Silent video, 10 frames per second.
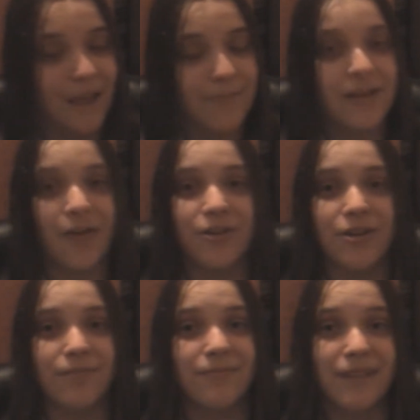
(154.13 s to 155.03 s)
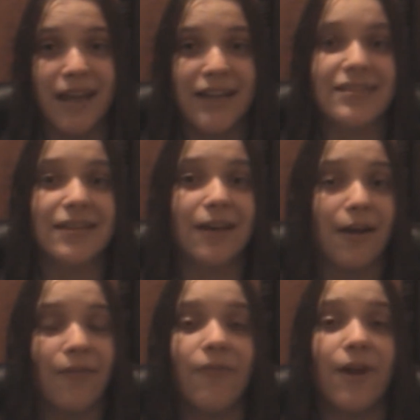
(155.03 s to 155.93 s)
I'm telling you, it's
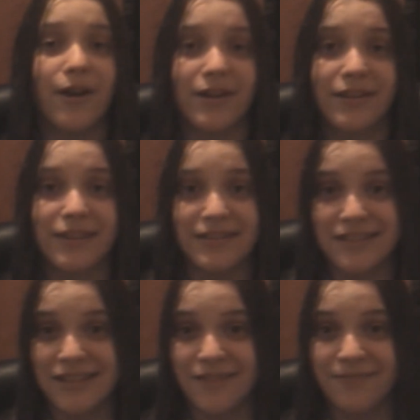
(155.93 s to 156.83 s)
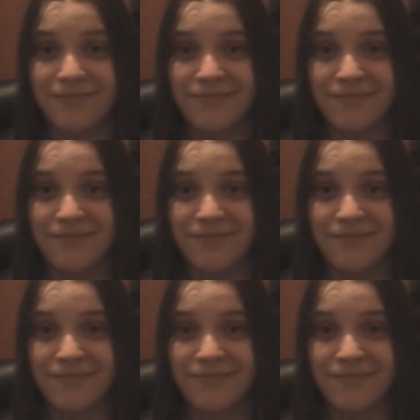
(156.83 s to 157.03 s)
a very good thing to do.